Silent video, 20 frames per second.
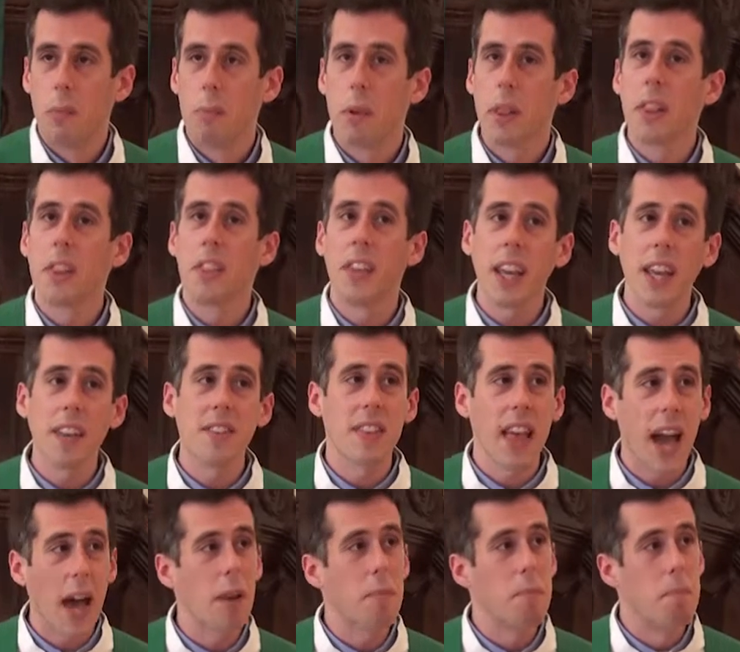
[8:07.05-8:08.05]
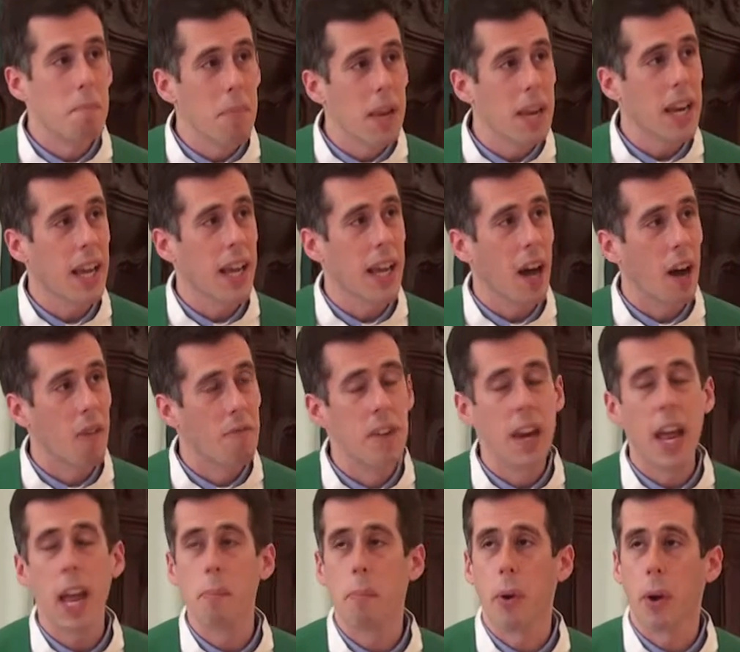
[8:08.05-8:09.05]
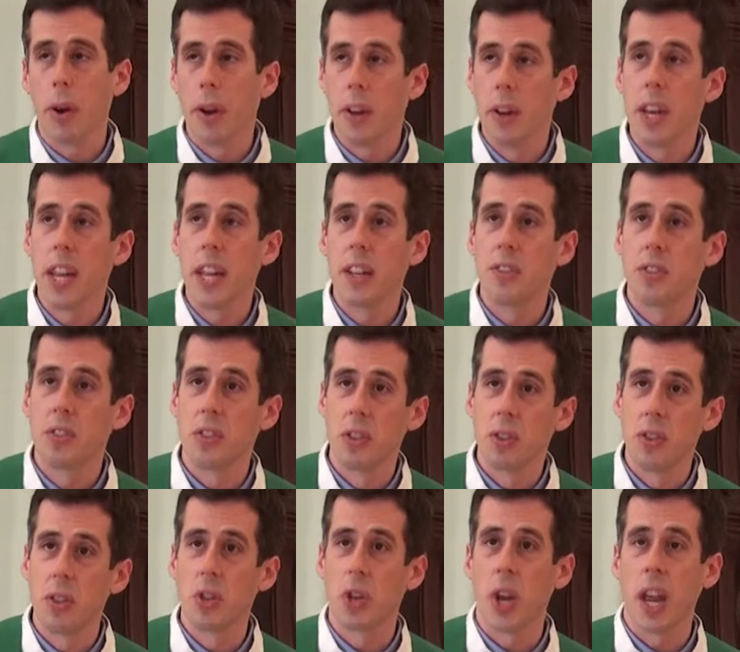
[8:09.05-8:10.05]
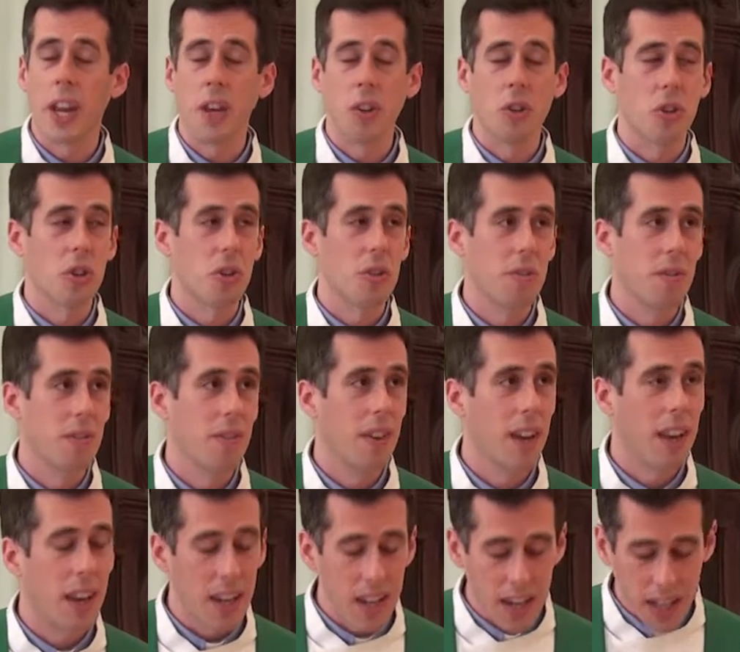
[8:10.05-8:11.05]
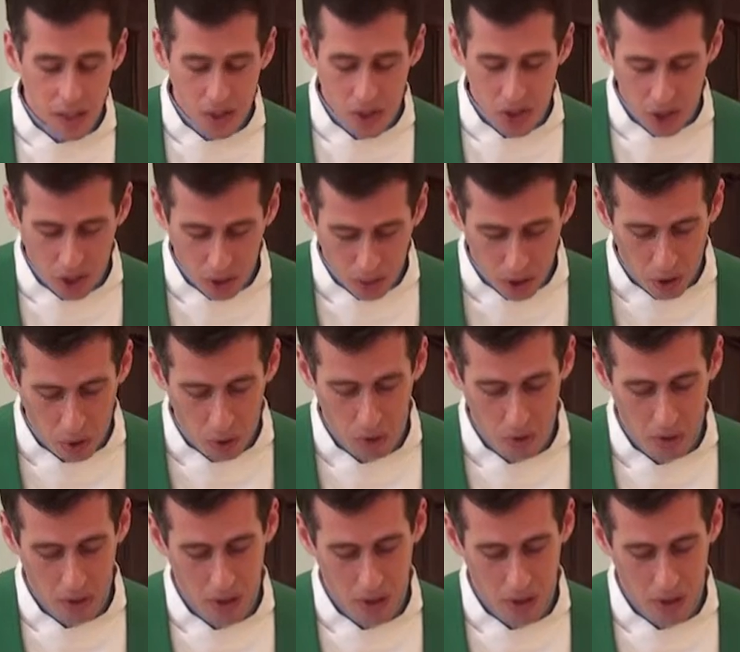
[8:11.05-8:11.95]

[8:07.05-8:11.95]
But the thing is that meaning of neighbor needs to change, and it needs to grow.